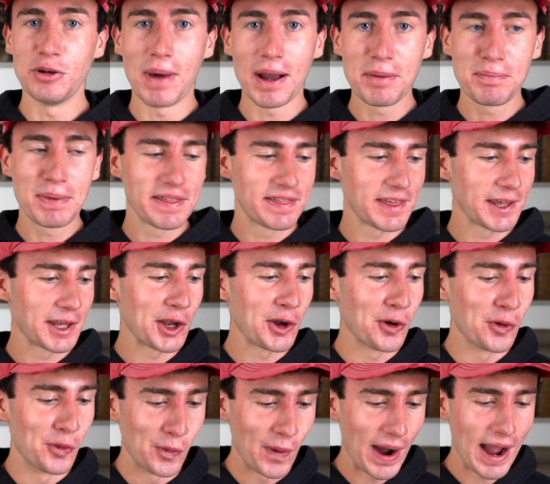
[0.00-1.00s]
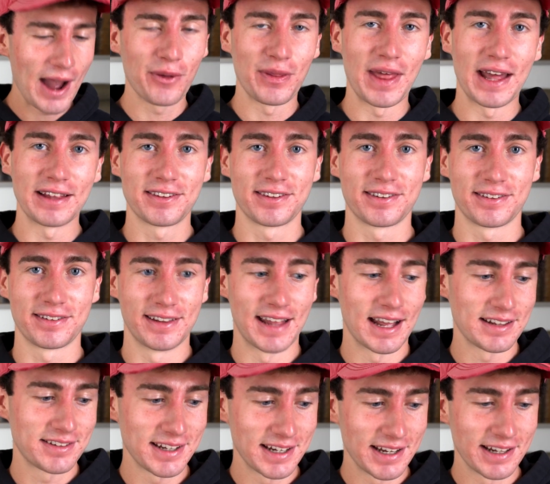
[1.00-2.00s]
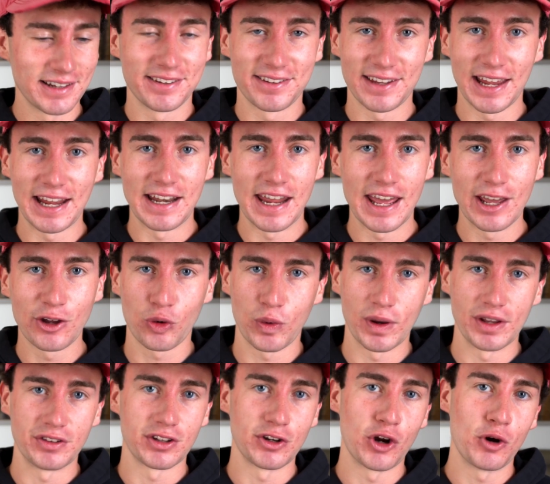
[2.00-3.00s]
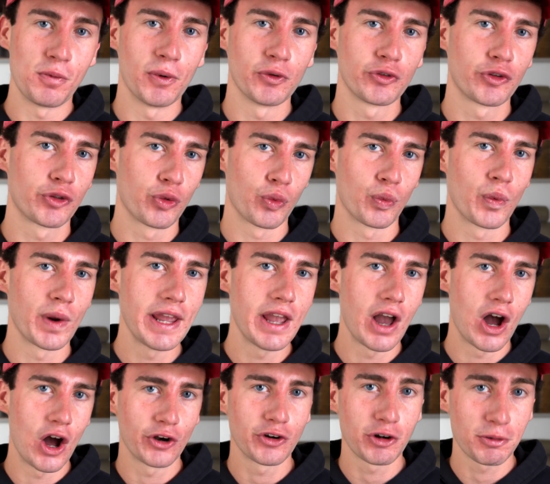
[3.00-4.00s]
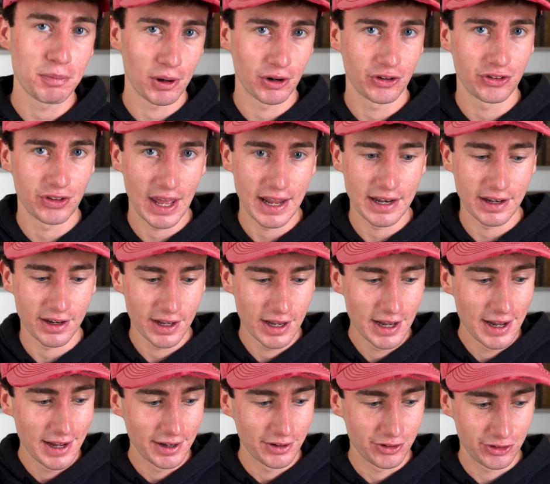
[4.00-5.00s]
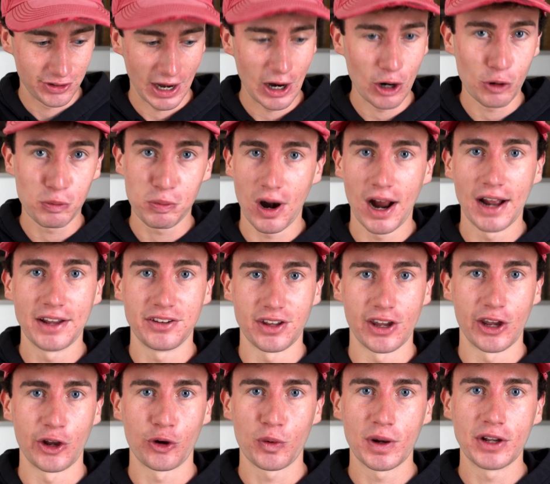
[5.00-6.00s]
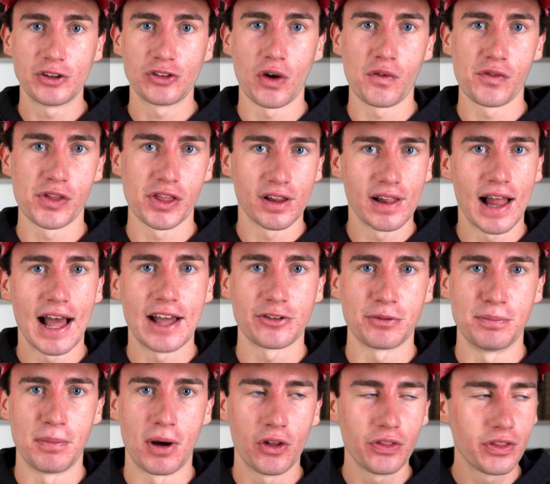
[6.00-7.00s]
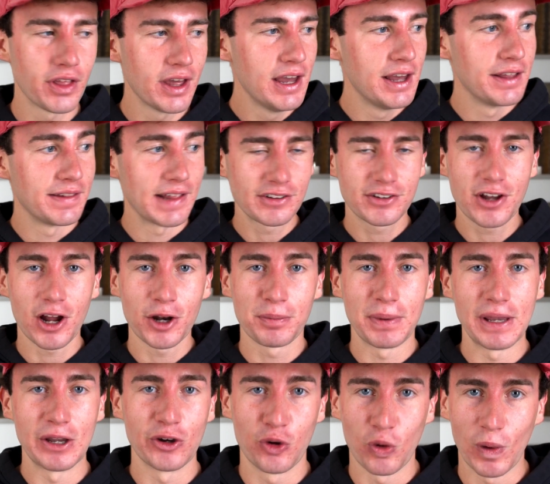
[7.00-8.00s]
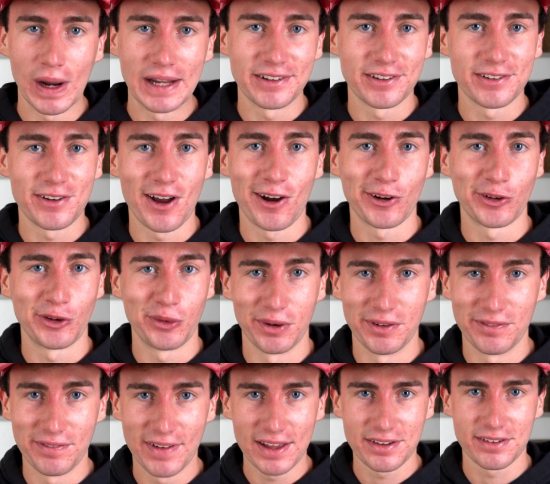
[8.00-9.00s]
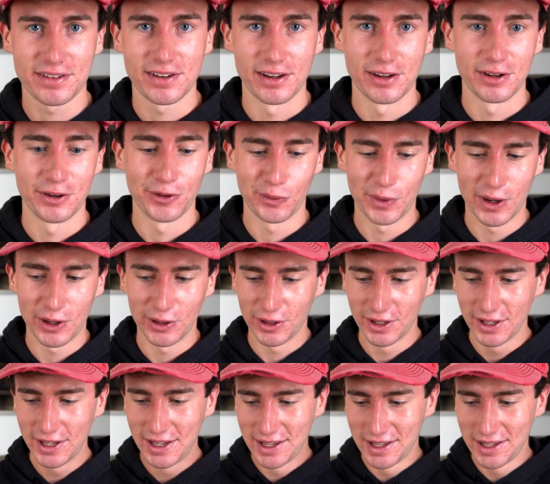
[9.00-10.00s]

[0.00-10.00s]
you might be thinking, wow, that's that's an insane increase, an almost 300% share price increase over the last month. That's got to be a great stock to invest in. Well,